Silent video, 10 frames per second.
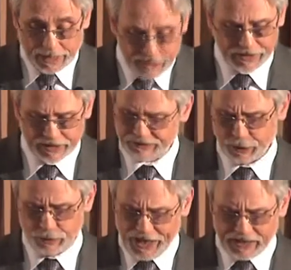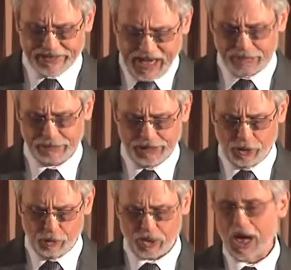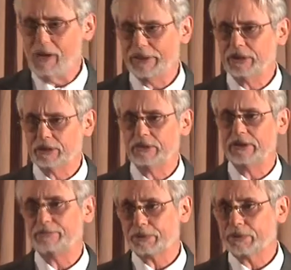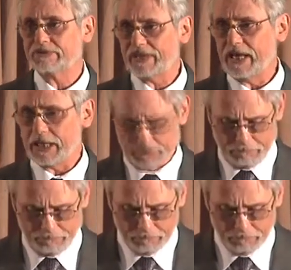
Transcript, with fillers: In this view, there can be no common good per se.